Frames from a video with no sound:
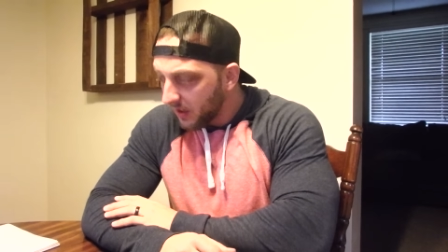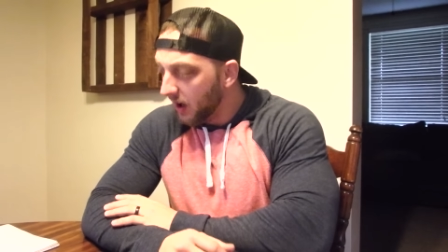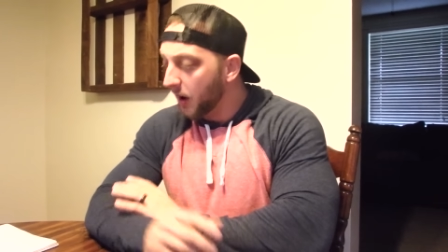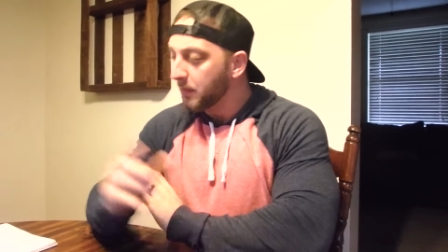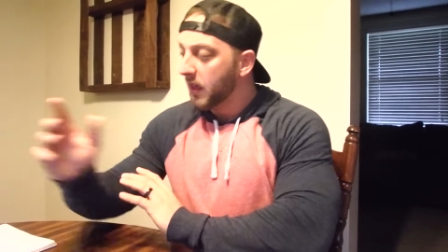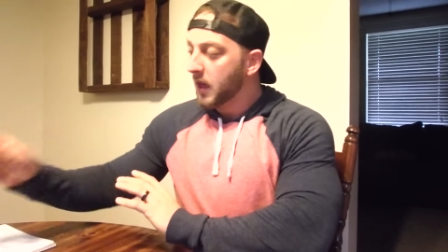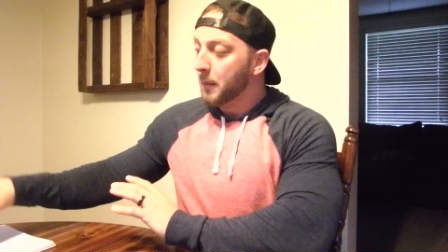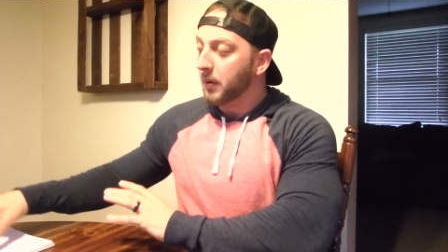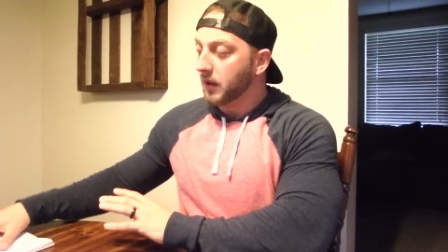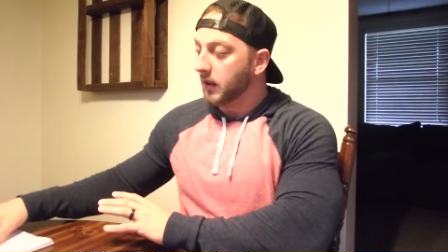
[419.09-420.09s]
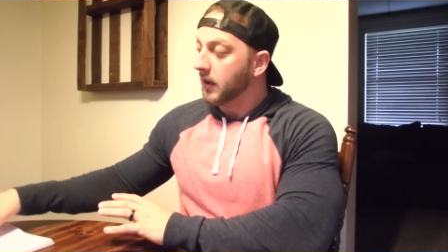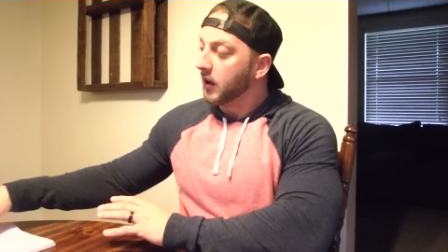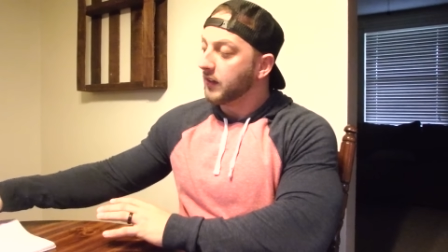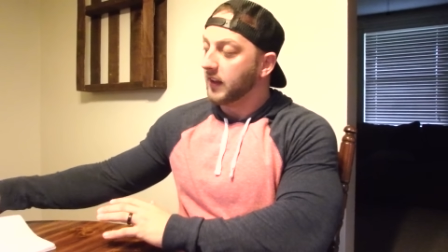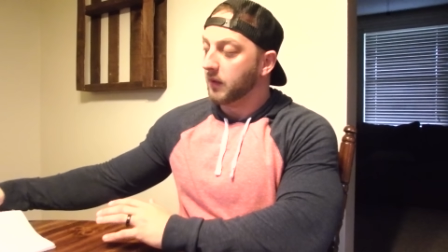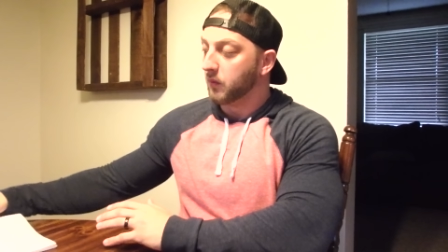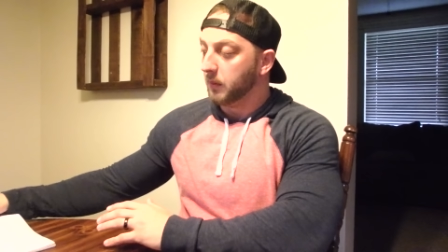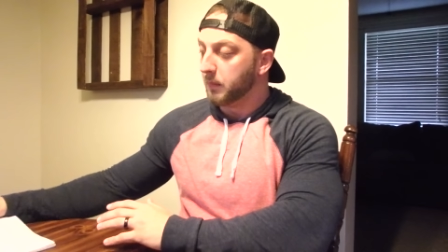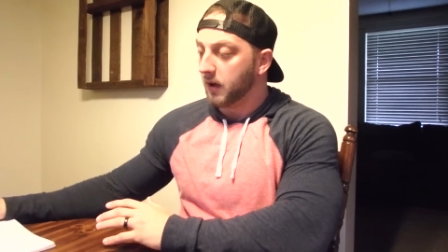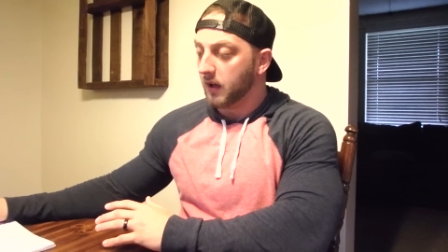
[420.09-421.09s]
But another thing that
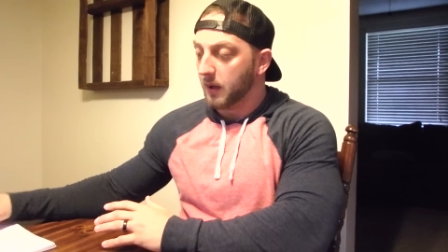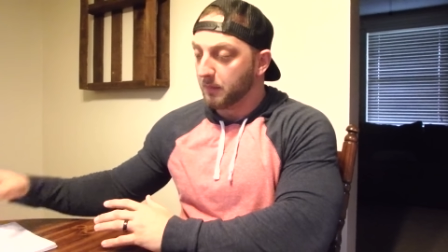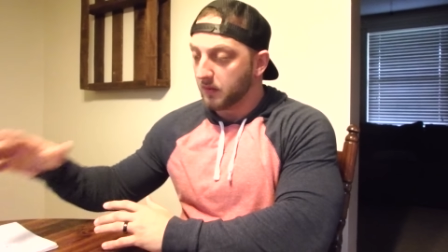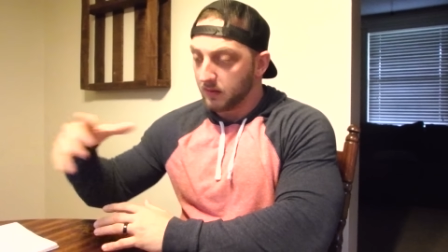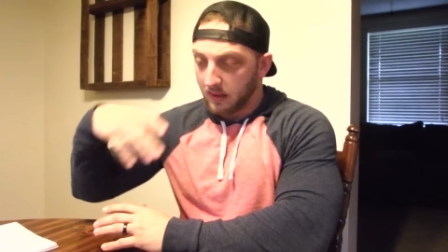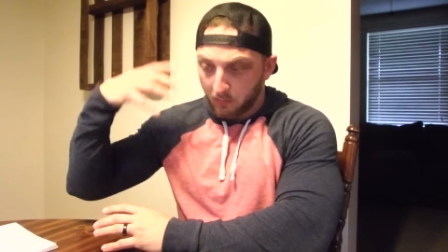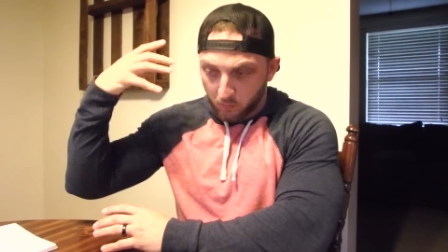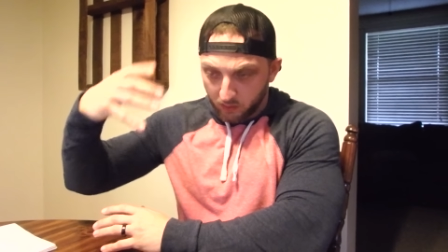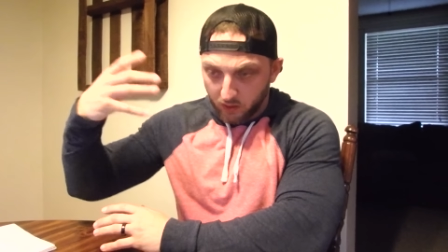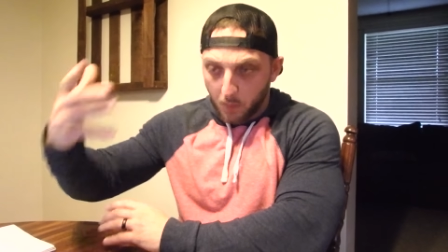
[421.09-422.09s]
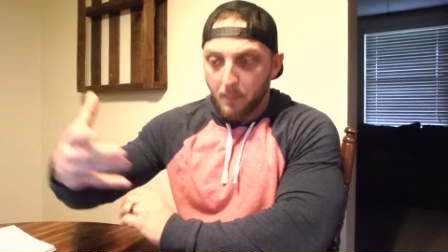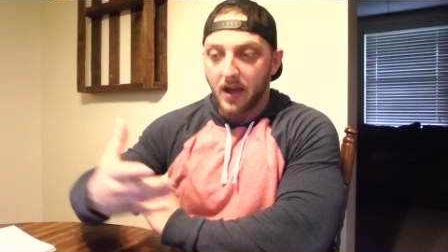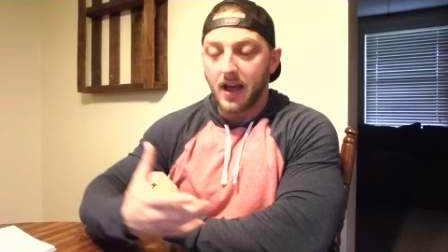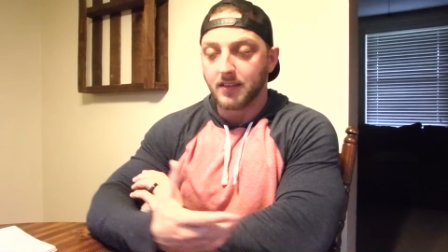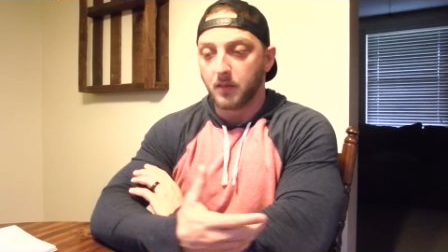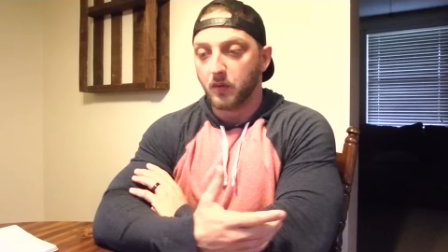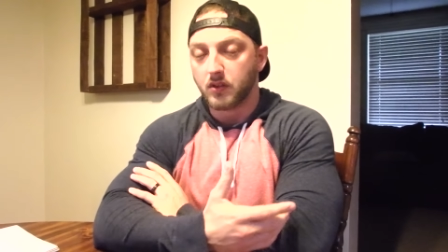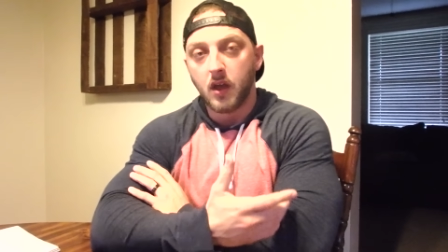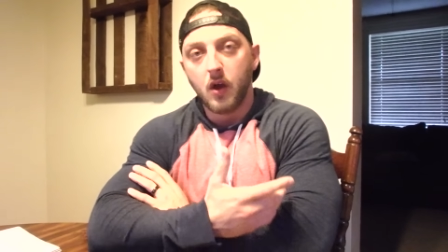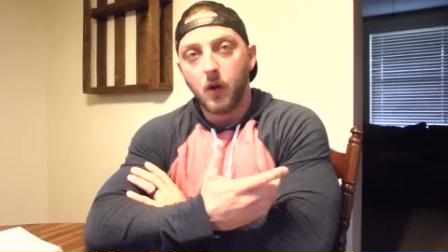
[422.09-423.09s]
really opened my eyes up
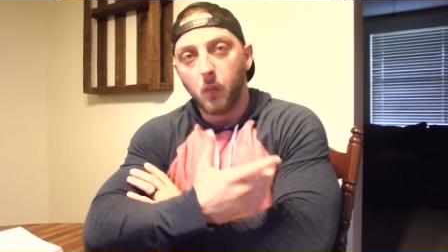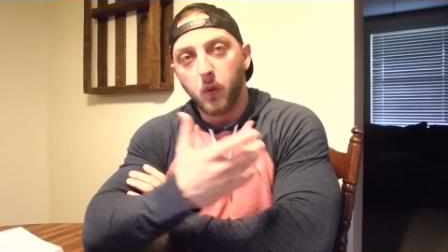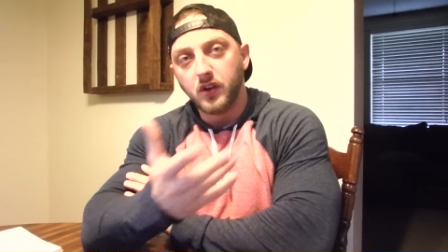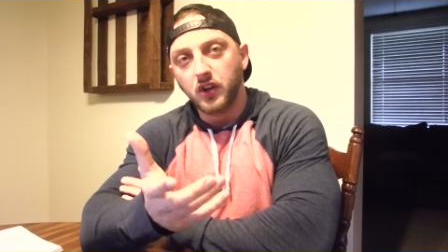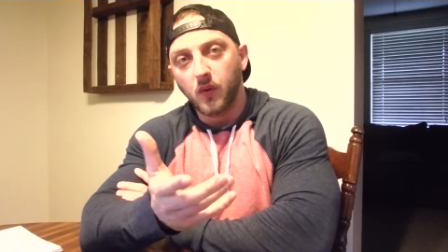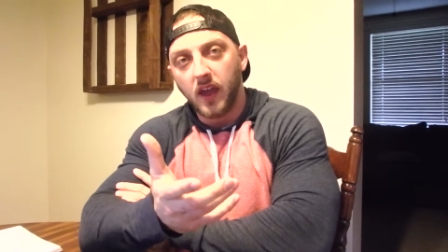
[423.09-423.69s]
was, what do you